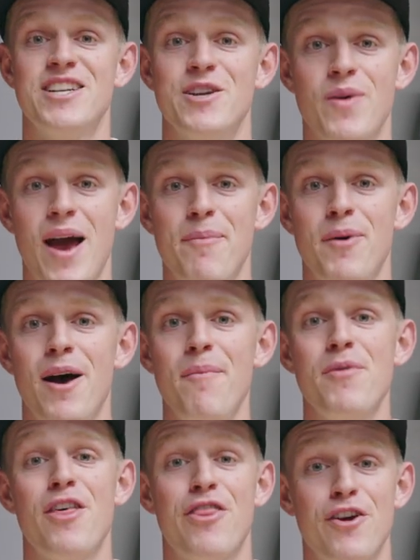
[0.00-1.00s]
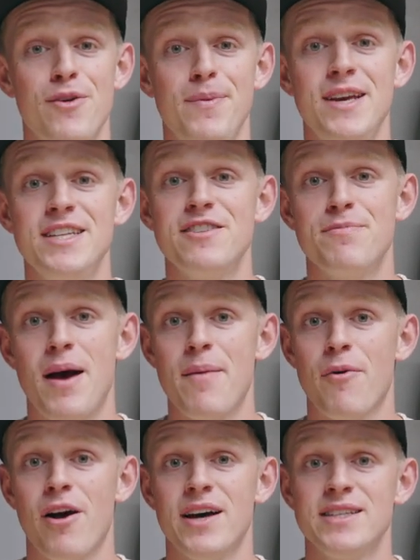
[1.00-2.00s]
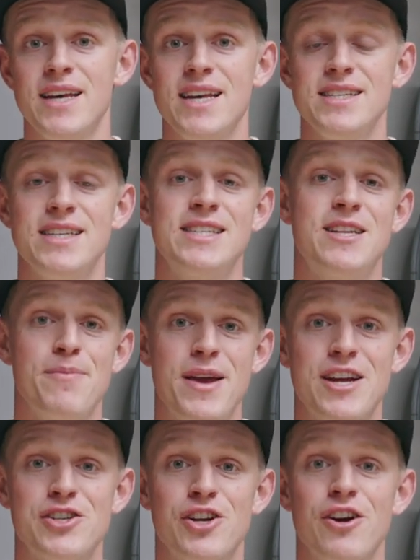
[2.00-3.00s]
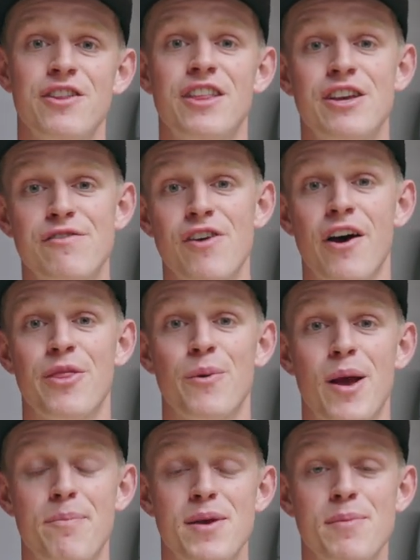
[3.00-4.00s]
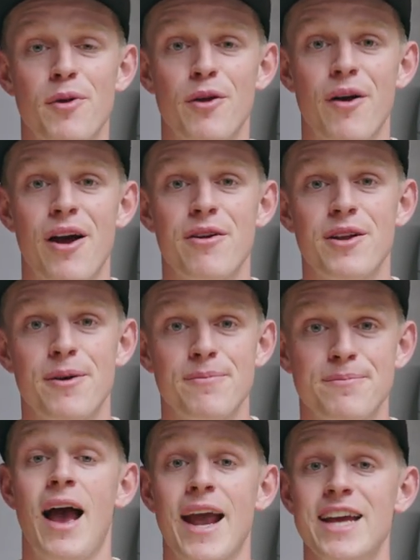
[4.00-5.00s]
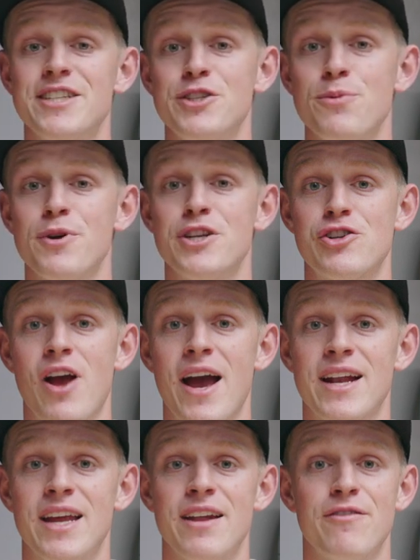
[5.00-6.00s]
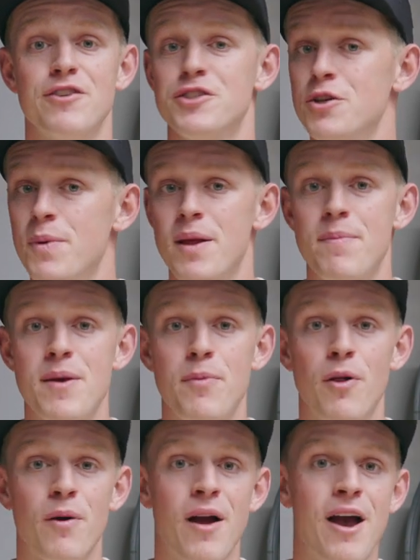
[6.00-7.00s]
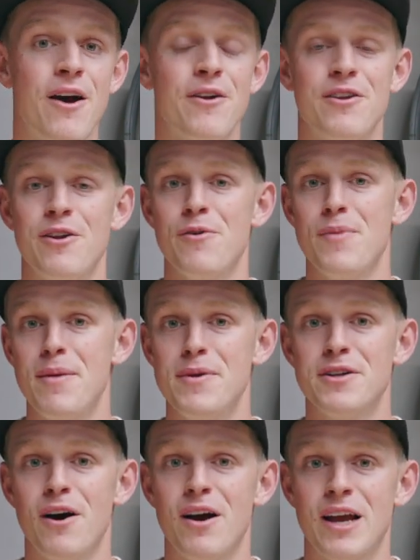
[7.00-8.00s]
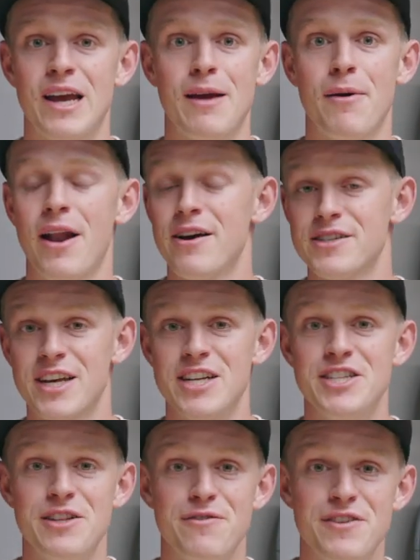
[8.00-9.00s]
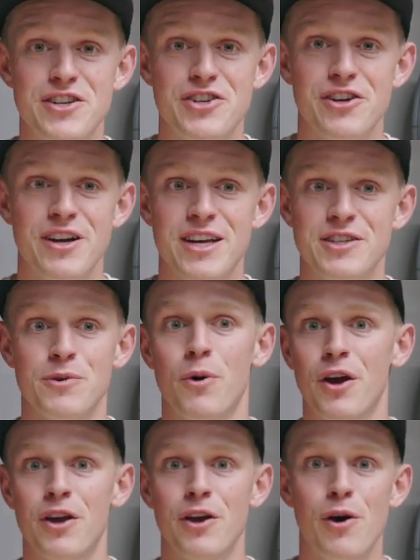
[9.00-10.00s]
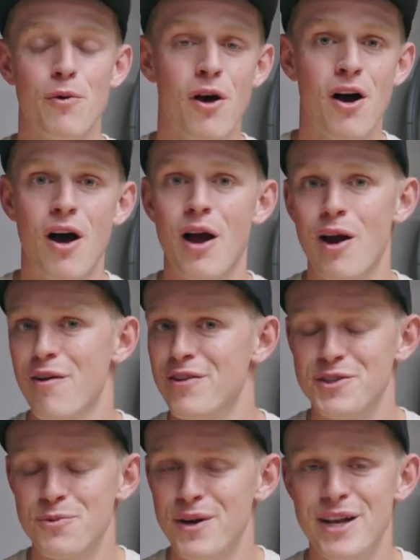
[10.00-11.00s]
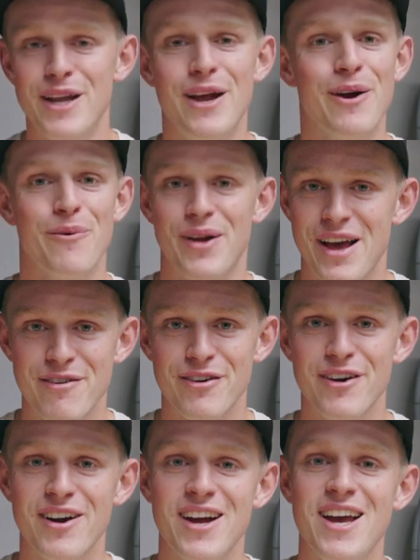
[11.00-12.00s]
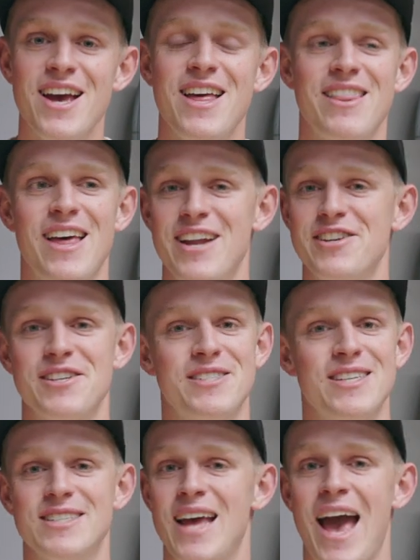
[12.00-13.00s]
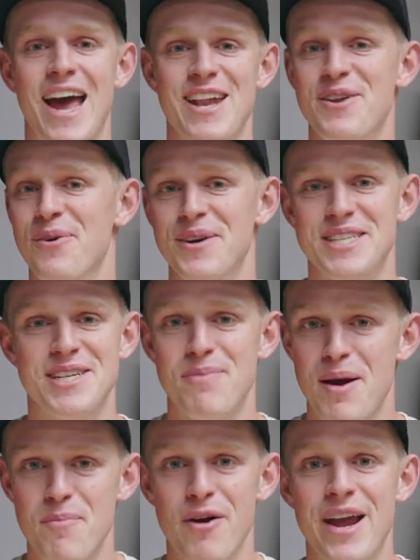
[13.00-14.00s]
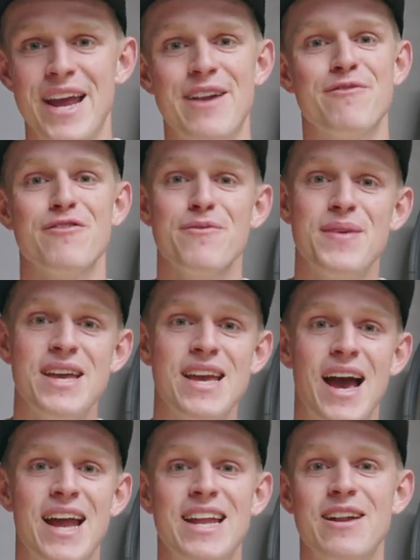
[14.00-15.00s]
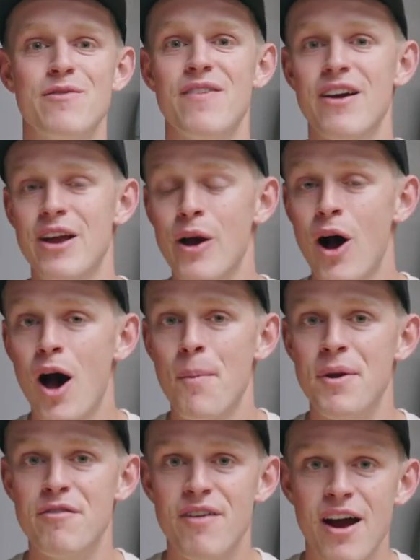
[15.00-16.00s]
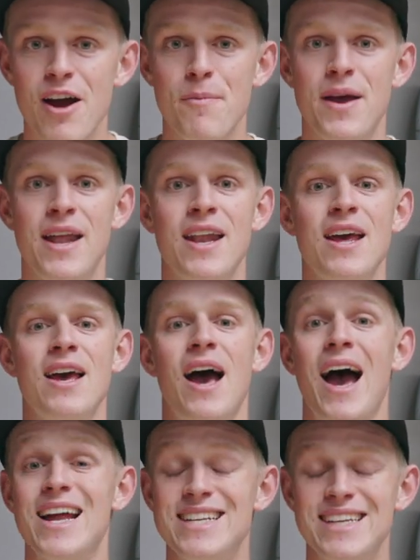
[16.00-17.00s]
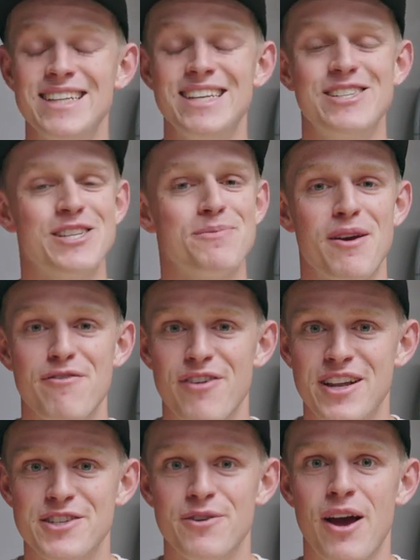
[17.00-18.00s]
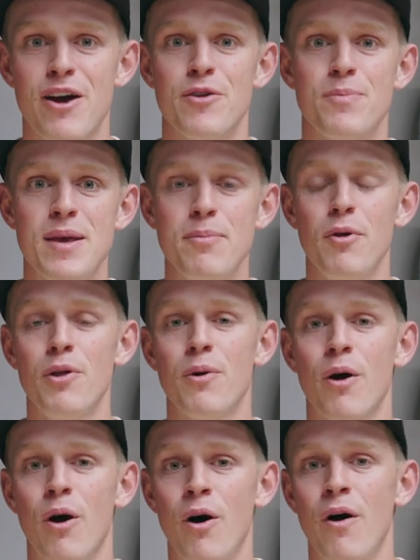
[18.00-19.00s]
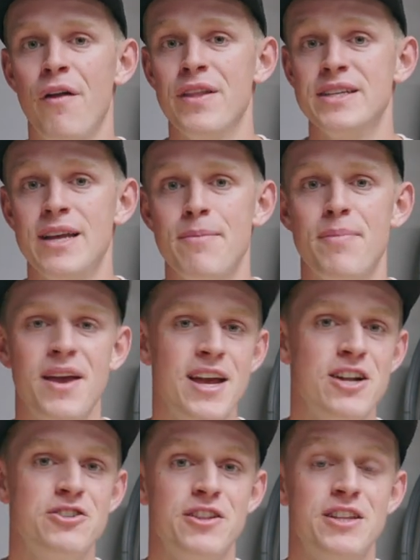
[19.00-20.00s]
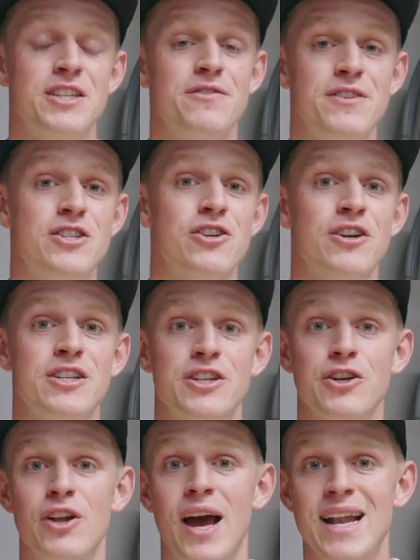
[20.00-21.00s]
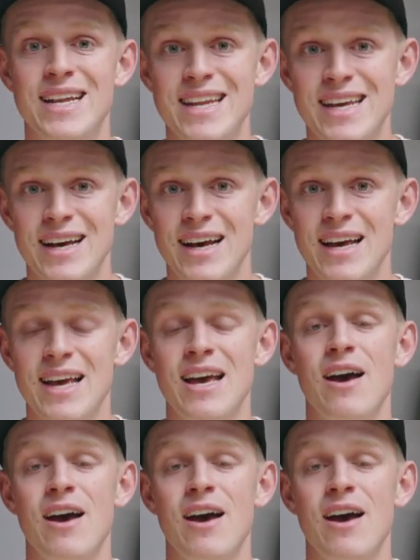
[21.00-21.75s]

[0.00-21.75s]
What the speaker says: To wrap up, the third piece of my process is to make sure that you've got the right people around. I get super distracted if there's too many people around, maybe talking about how sketchy the feature is or what could go wrong or if it's windy or whatever. That just is added noise to my brain. For me, I need a very calm environment, ideally just my friends around, people who are all on the same page that this feature is a good idea.